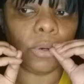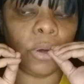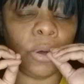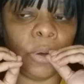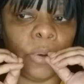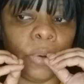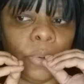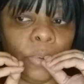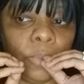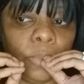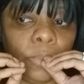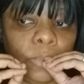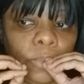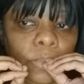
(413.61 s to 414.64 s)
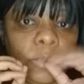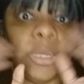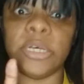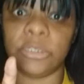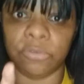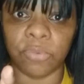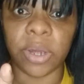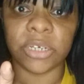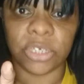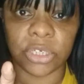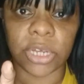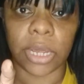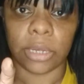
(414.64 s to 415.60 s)
Um, yes, rice
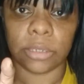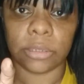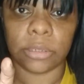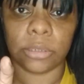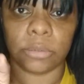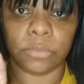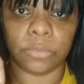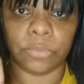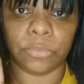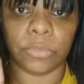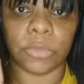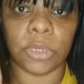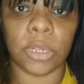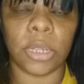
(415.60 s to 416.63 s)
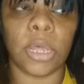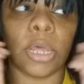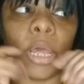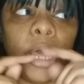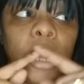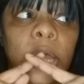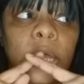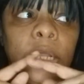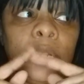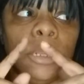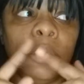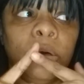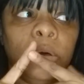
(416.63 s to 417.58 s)
Chex.
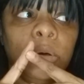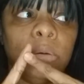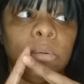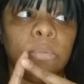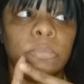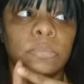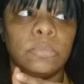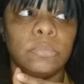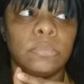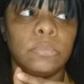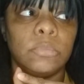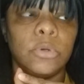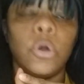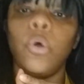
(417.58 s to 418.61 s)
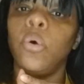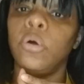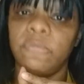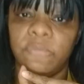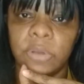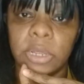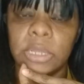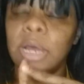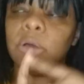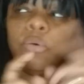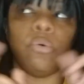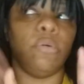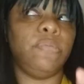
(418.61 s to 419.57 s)
And um, cornflakes.
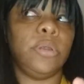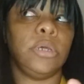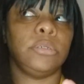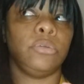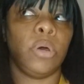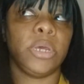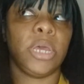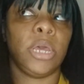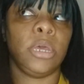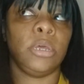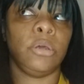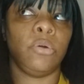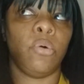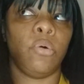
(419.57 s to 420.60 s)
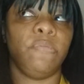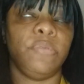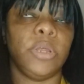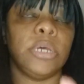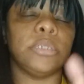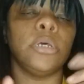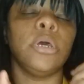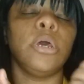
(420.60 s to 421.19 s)
Not cornflakes. No, I can't eat cornflakes.